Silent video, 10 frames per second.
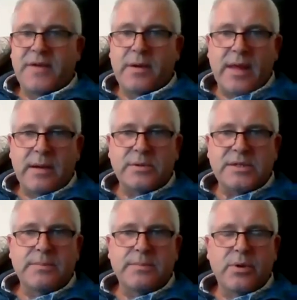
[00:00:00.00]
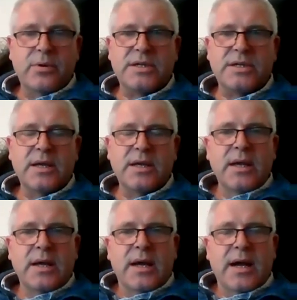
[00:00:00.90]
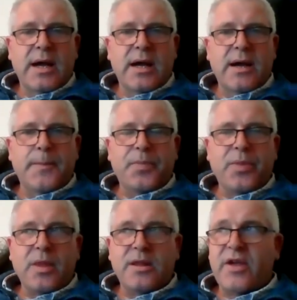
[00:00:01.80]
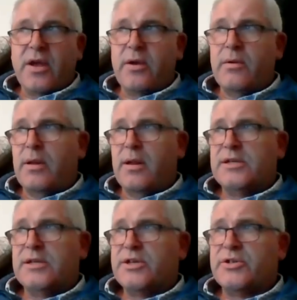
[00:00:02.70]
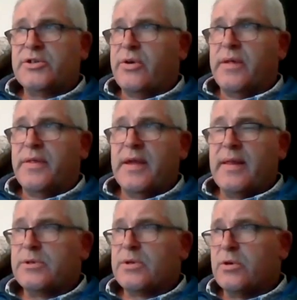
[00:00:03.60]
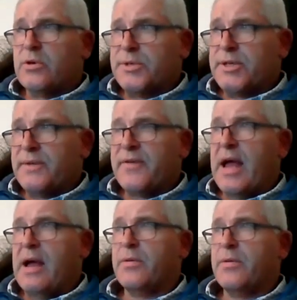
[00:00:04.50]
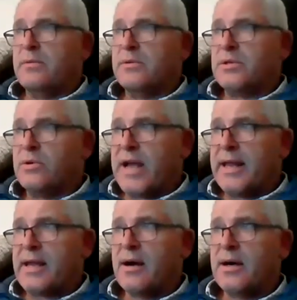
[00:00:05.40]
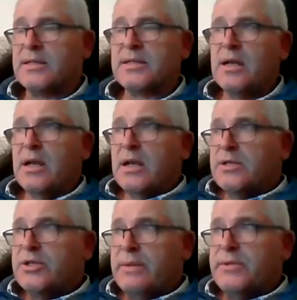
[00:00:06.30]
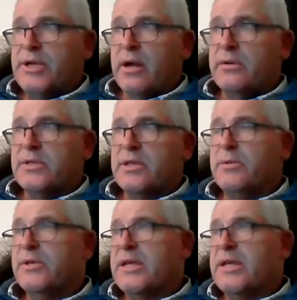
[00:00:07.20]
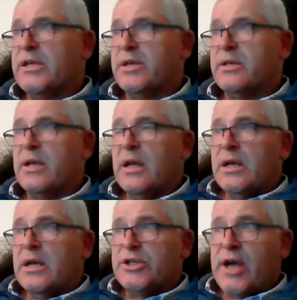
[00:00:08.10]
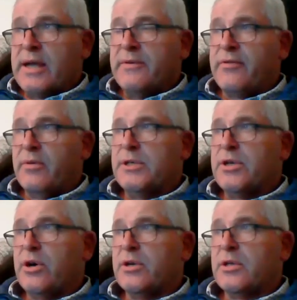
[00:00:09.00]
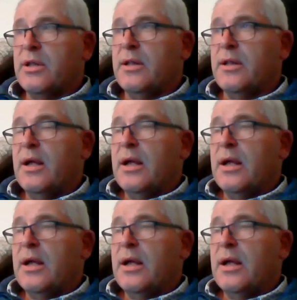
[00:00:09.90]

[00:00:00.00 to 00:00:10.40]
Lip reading: We felt that was important. So let's just try and think. There was Horsemanship for Health. There was Organic Arts. Jim Jones, the musician. Jaki from the Dodwell.